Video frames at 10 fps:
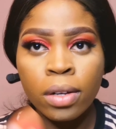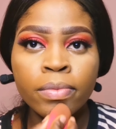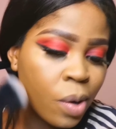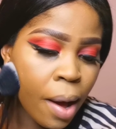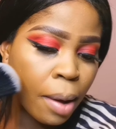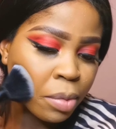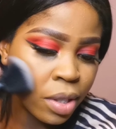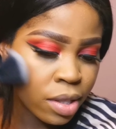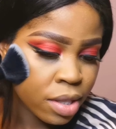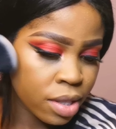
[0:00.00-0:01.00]
So I'm
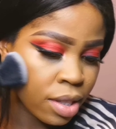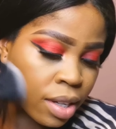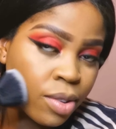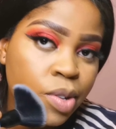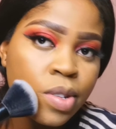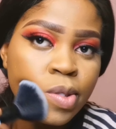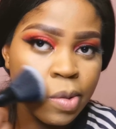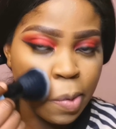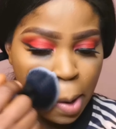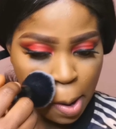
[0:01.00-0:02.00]
just going
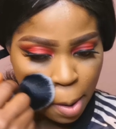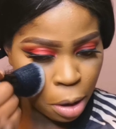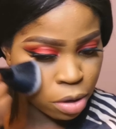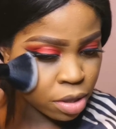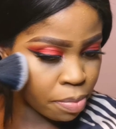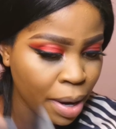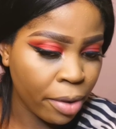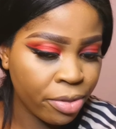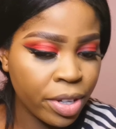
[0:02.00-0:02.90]
to use my